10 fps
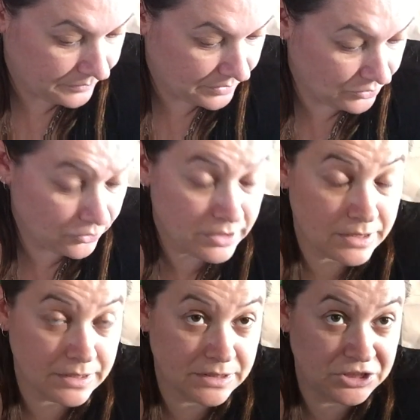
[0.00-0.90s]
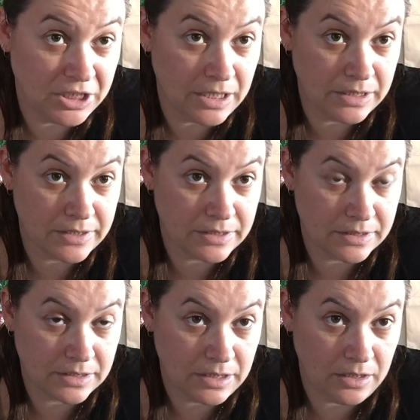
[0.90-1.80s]
Soda Stitch
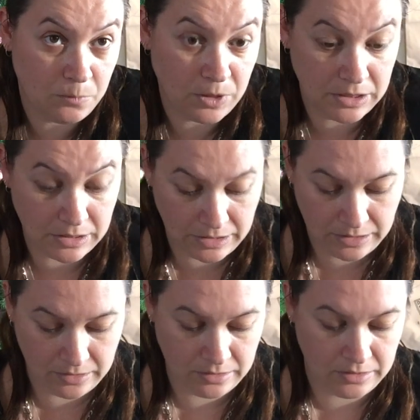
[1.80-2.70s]
Alice in Wonderland.